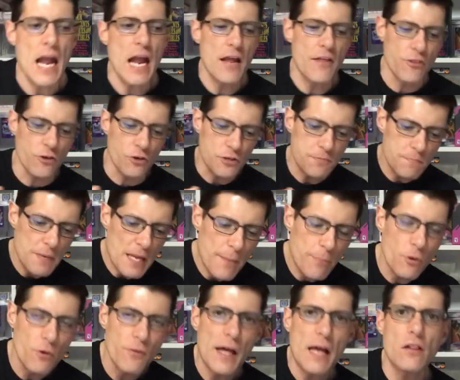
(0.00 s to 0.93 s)
And there's
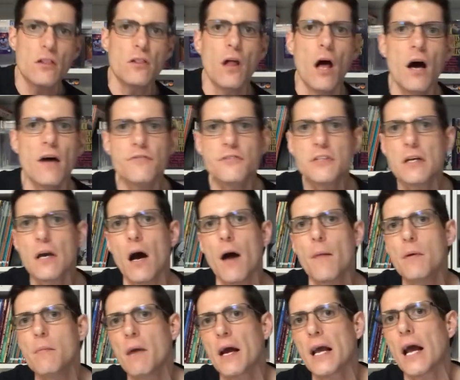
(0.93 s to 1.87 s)
people that love to
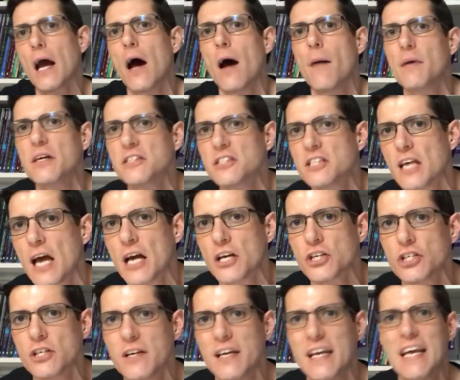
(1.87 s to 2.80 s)
come in my comment
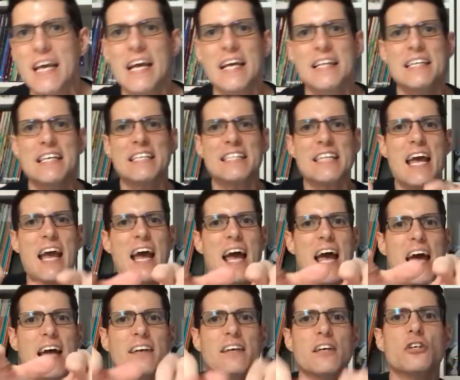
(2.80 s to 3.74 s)
section and they say,
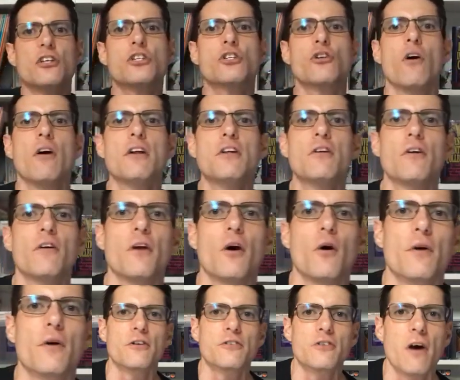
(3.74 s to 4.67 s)
hey, Sean, you don't
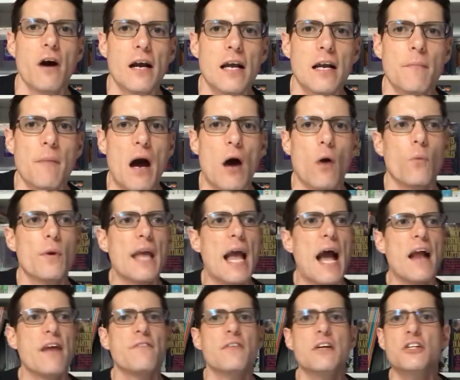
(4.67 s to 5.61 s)
you're talking about. We
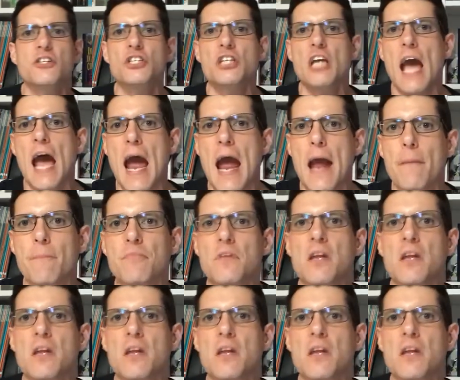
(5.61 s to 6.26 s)
had VGA.